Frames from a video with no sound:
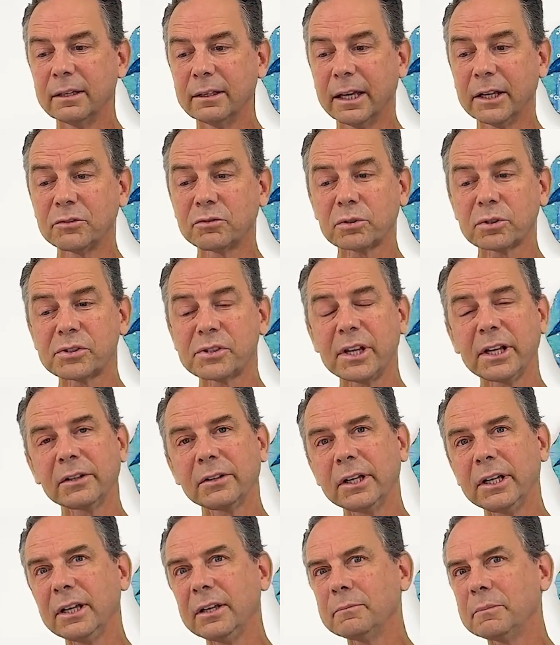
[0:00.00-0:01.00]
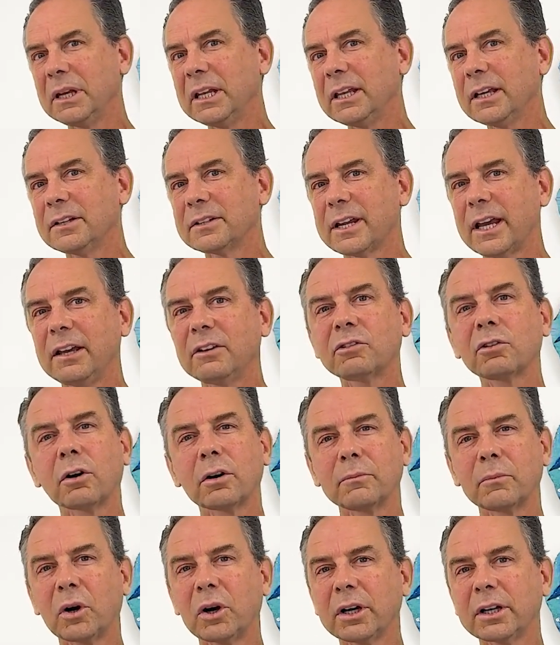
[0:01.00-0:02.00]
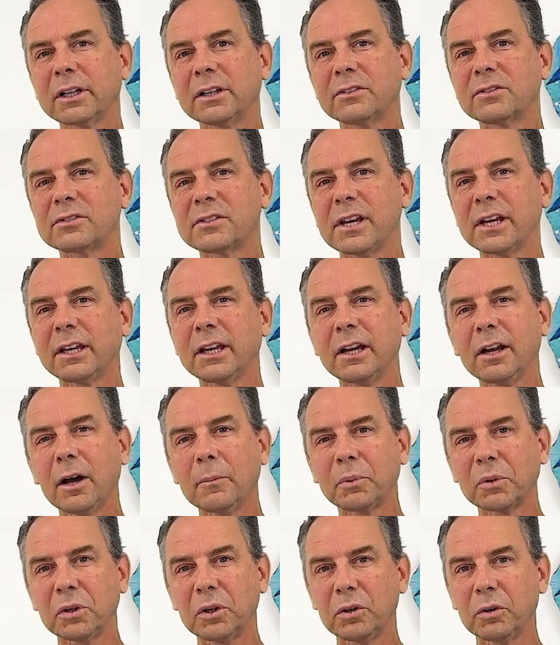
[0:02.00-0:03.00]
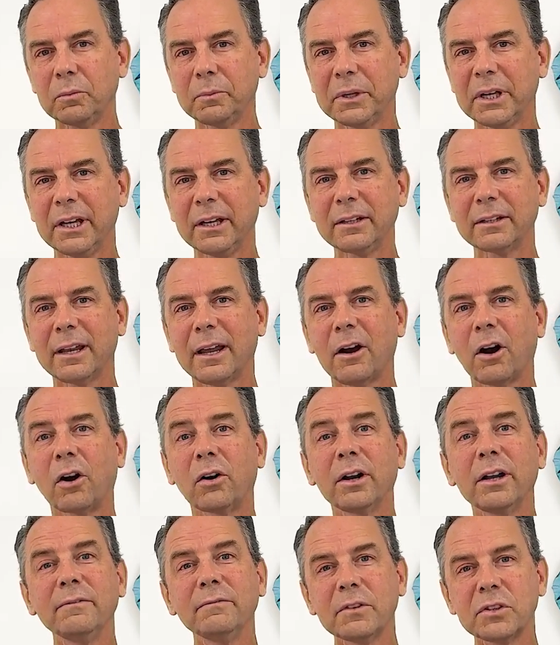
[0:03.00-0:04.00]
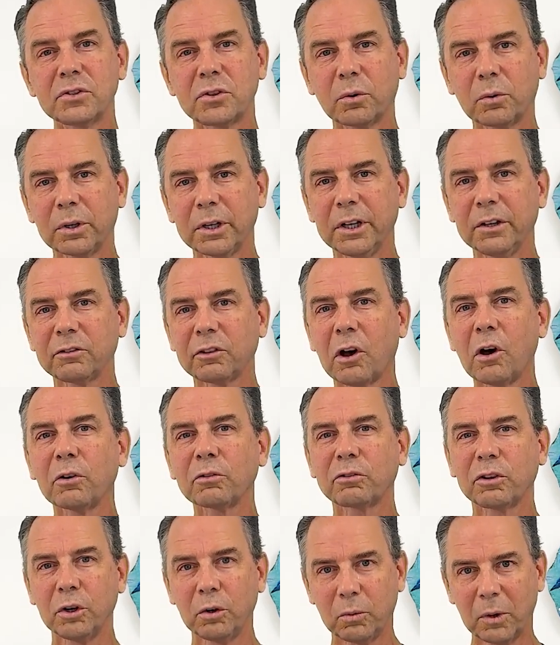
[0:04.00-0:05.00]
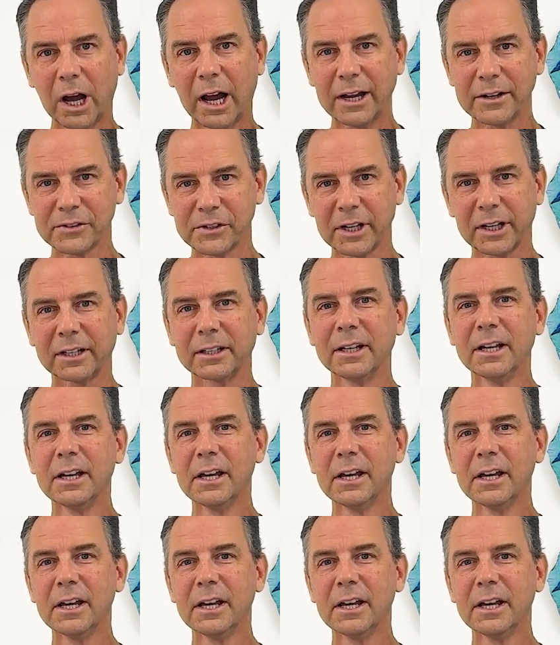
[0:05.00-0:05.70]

Interestingly, median days on market's ticking up a little bit. Our inventory is also rising.